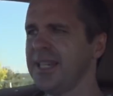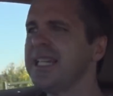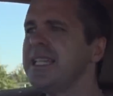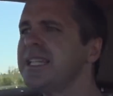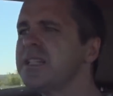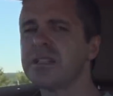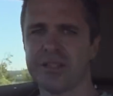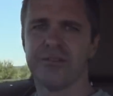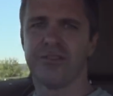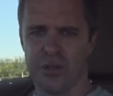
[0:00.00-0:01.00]
a little
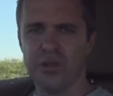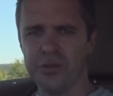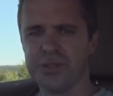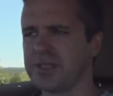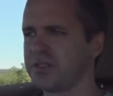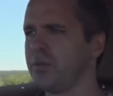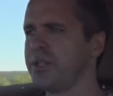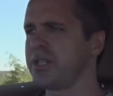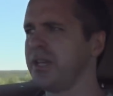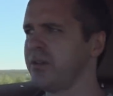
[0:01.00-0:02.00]
confused as to
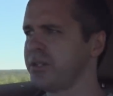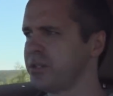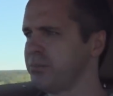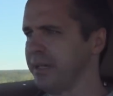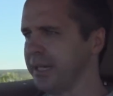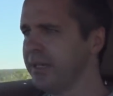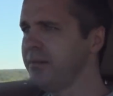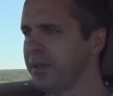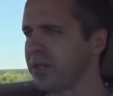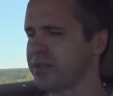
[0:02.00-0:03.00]
which gear it should be
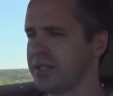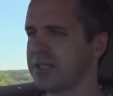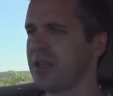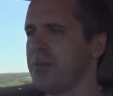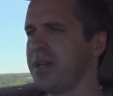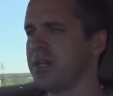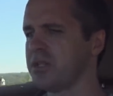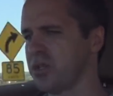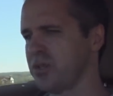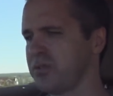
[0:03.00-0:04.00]
in, because there's so many to
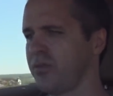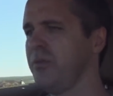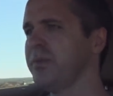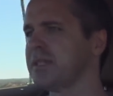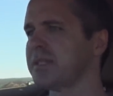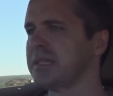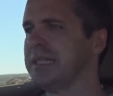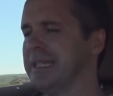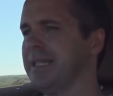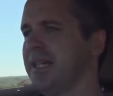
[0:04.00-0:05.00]
choose from. It's
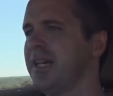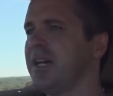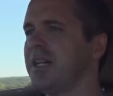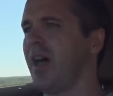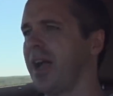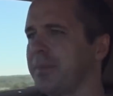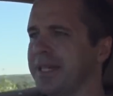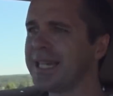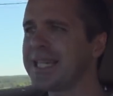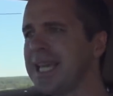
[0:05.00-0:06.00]
like
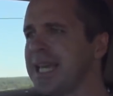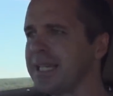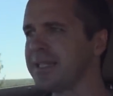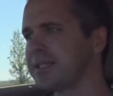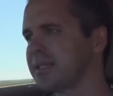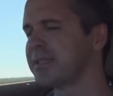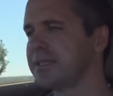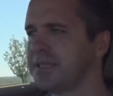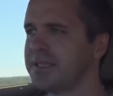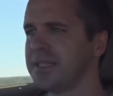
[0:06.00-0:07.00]
being a kid
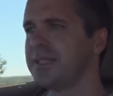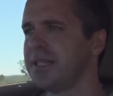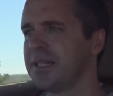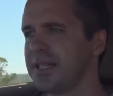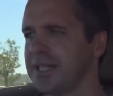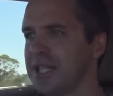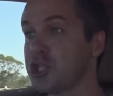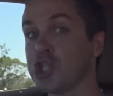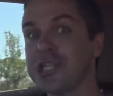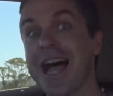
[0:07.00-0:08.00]
at a
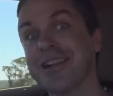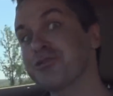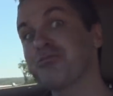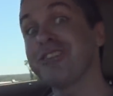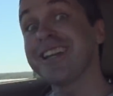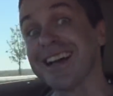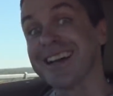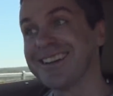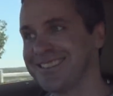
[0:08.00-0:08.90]
gelateria.